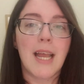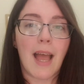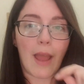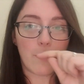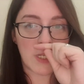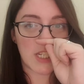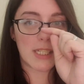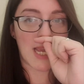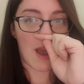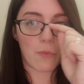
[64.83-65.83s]
Uh,
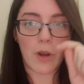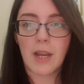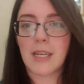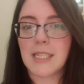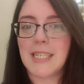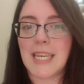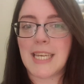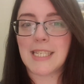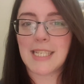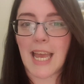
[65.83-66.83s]
Richard's at work
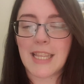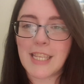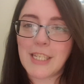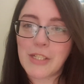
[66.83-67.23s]
today, sadly,